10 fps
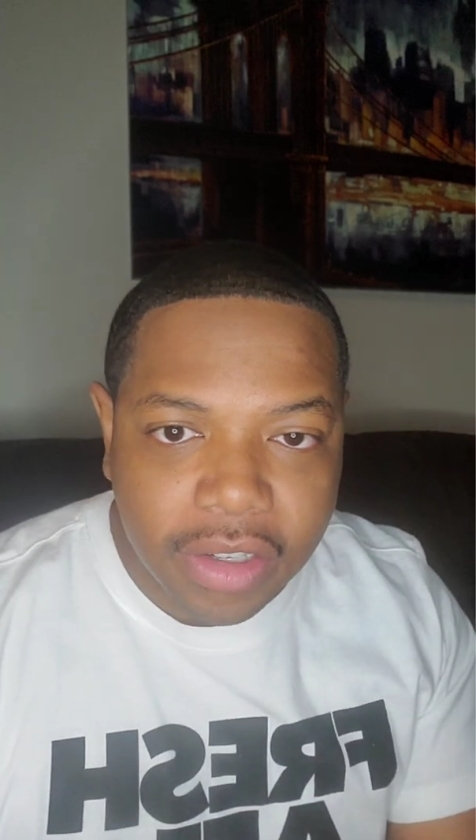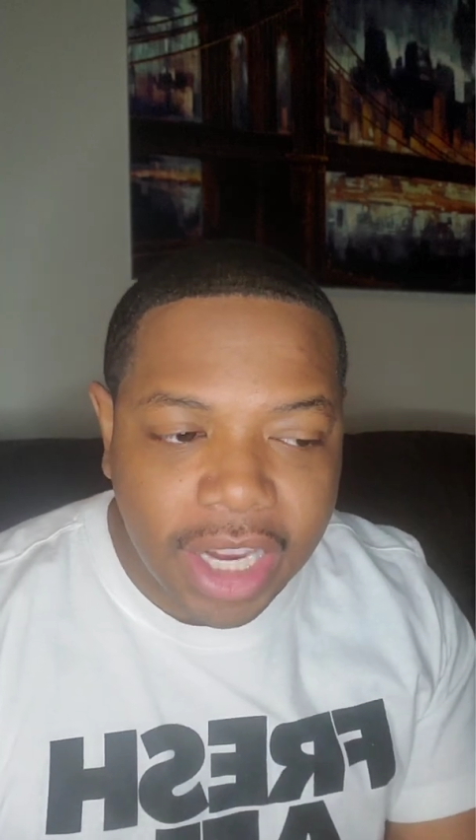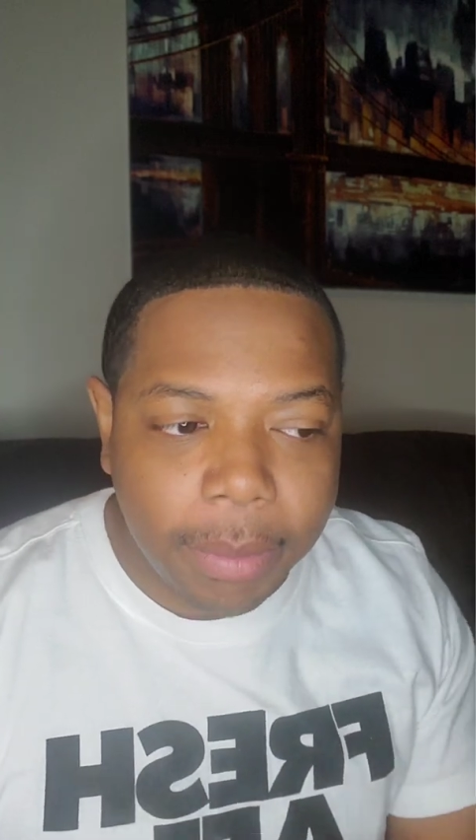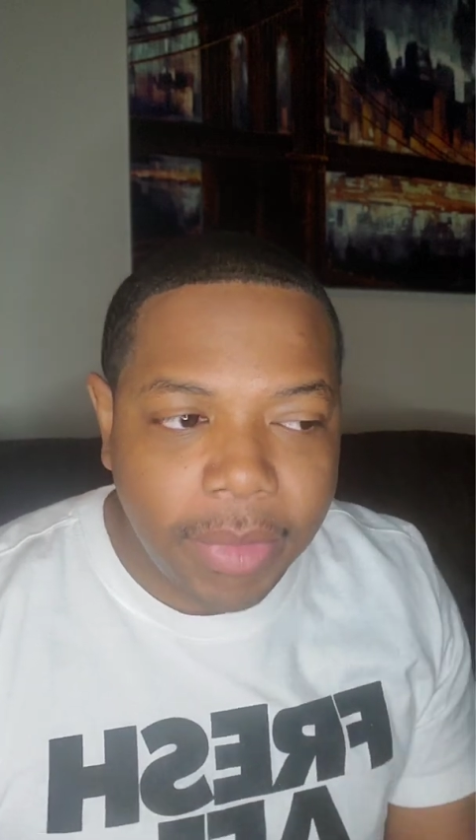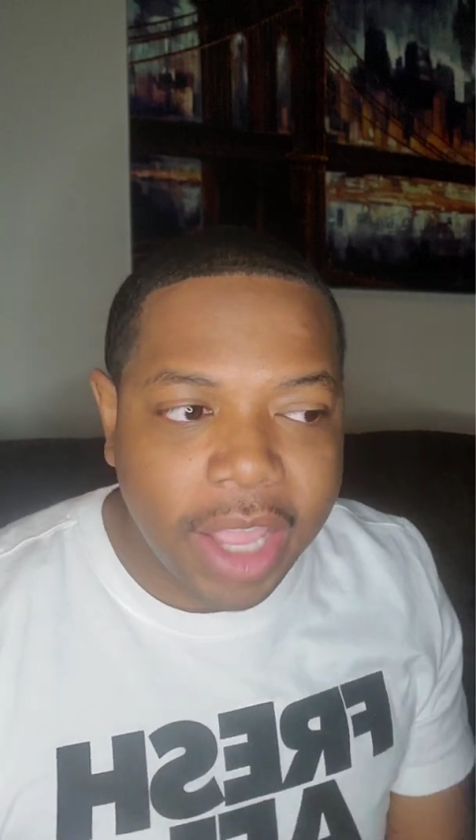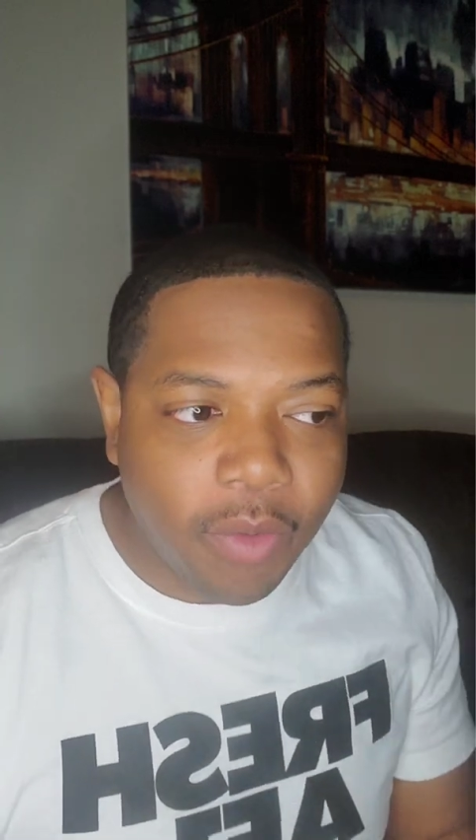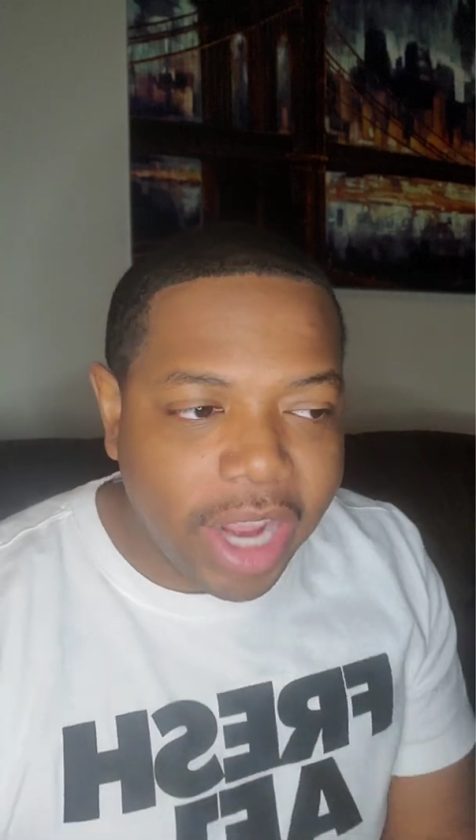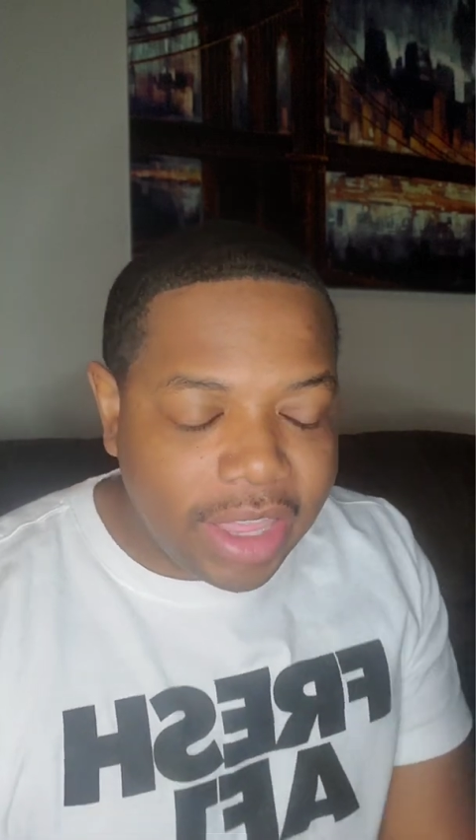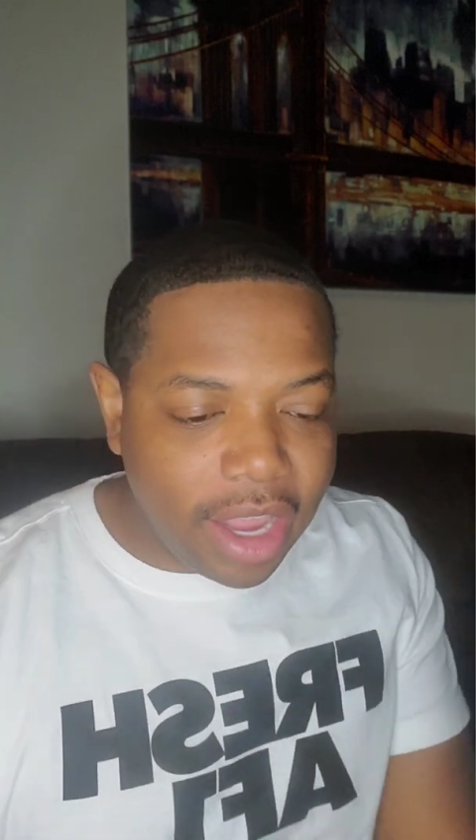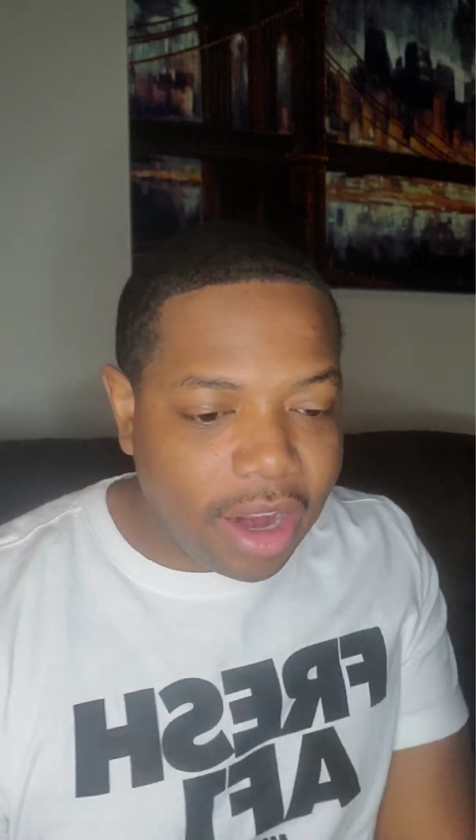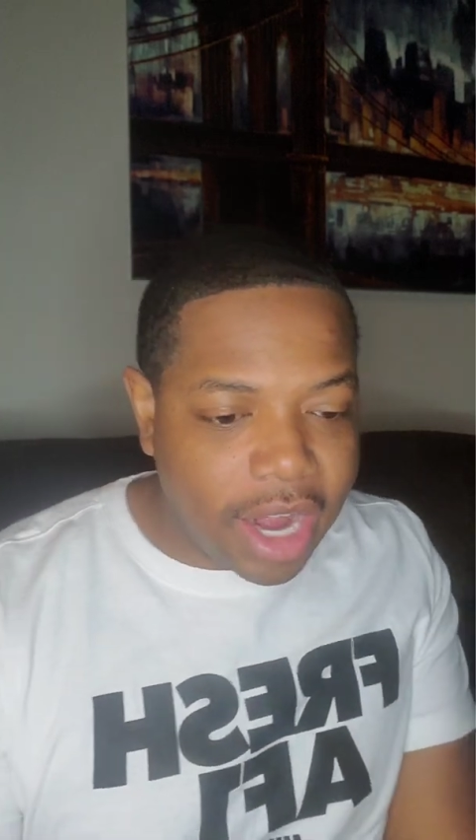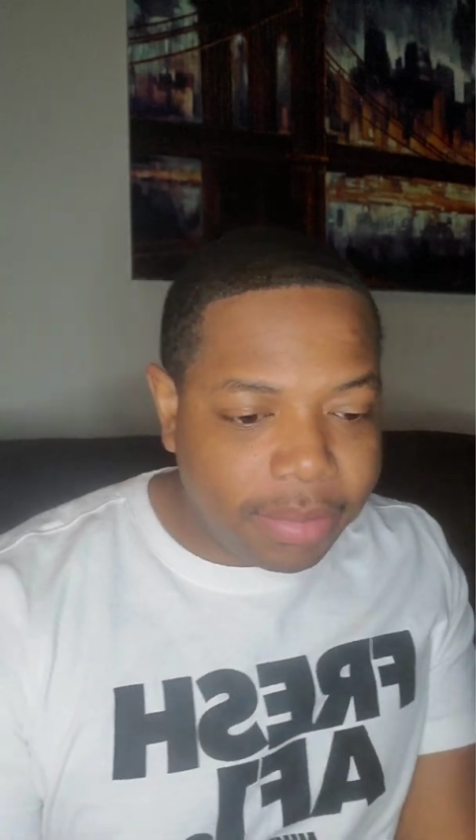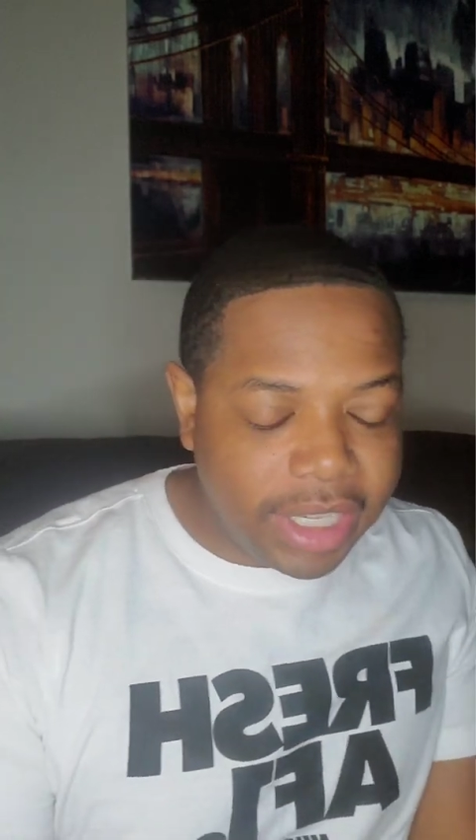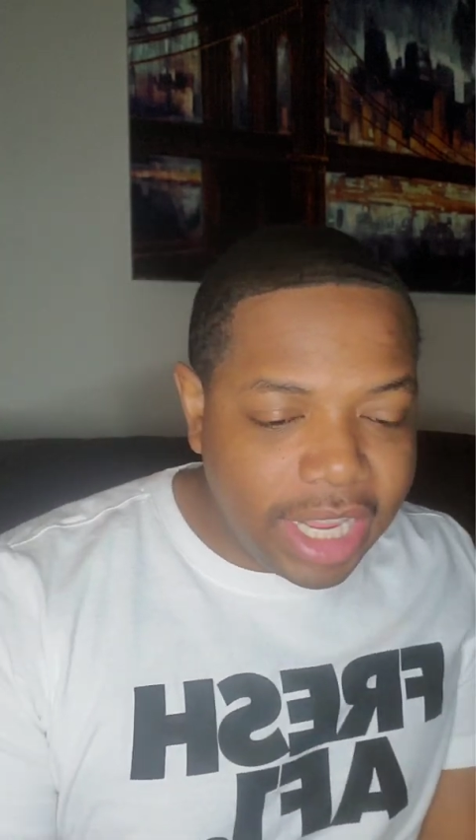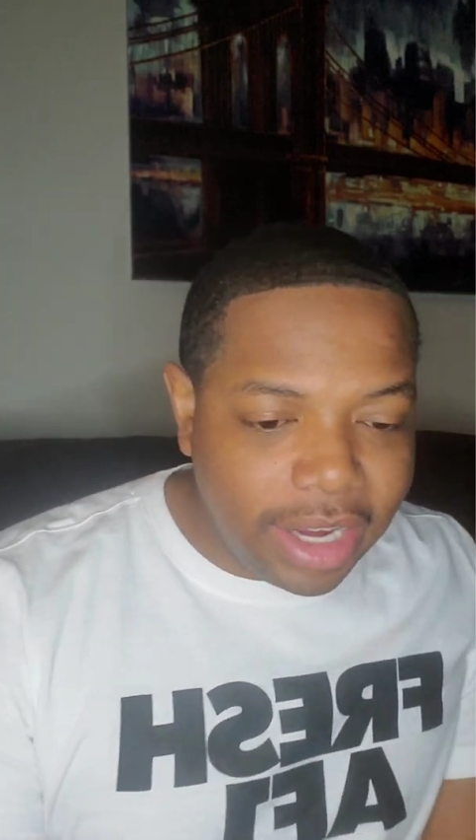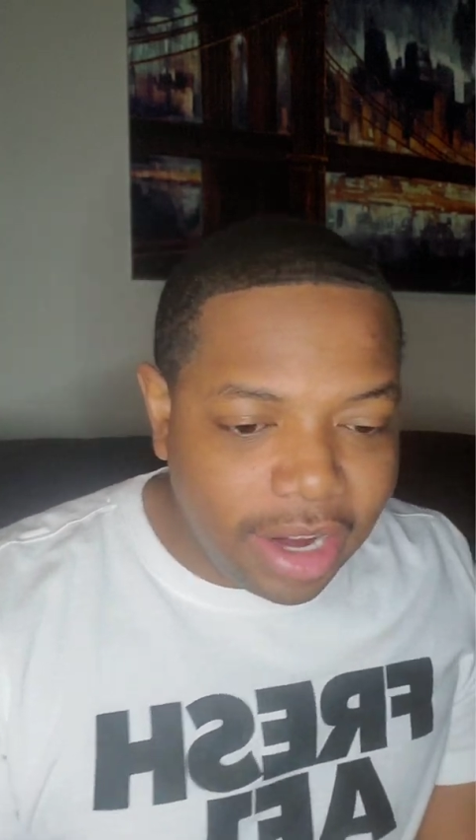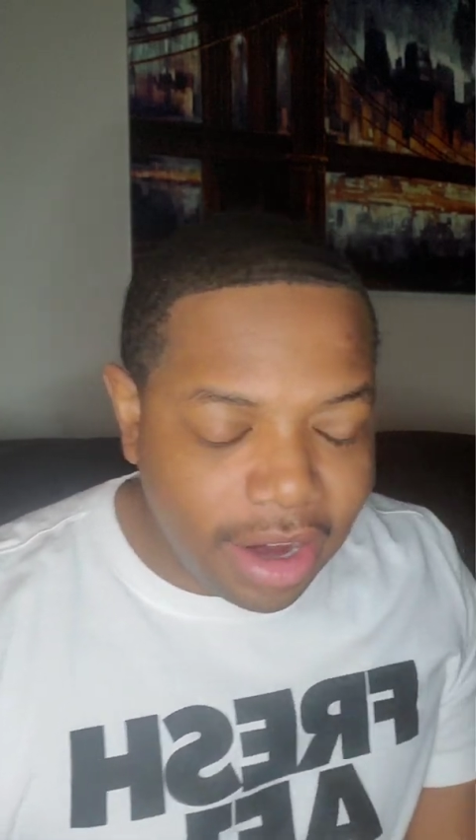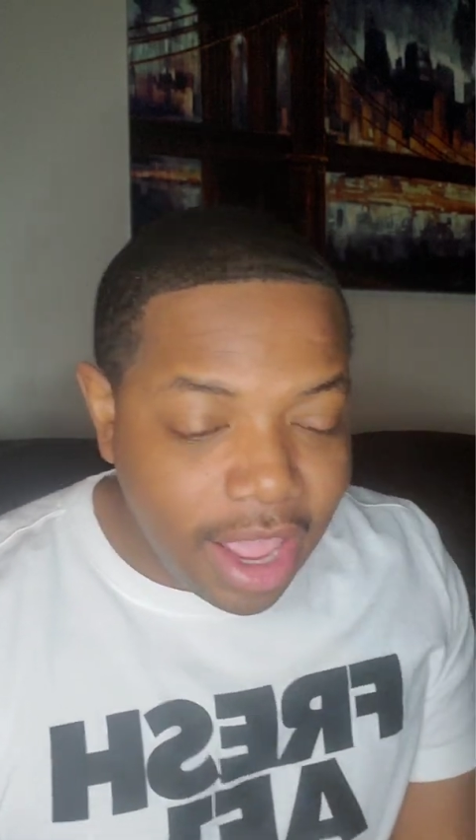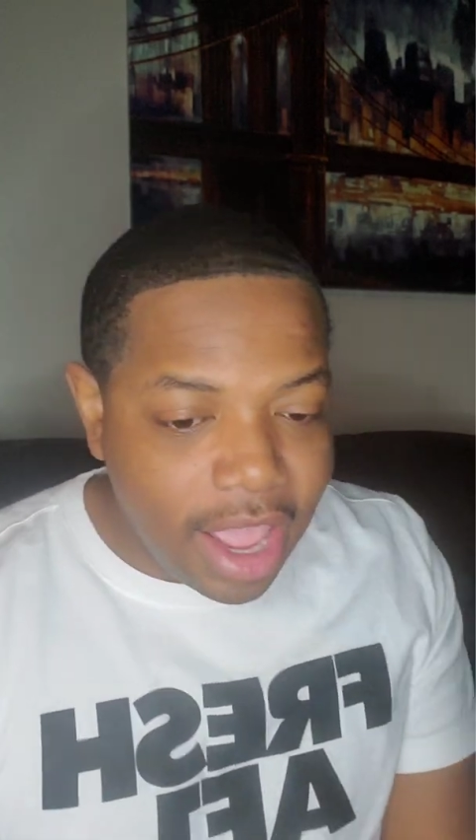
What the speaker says: And I'm like right there, and I'm sitting there,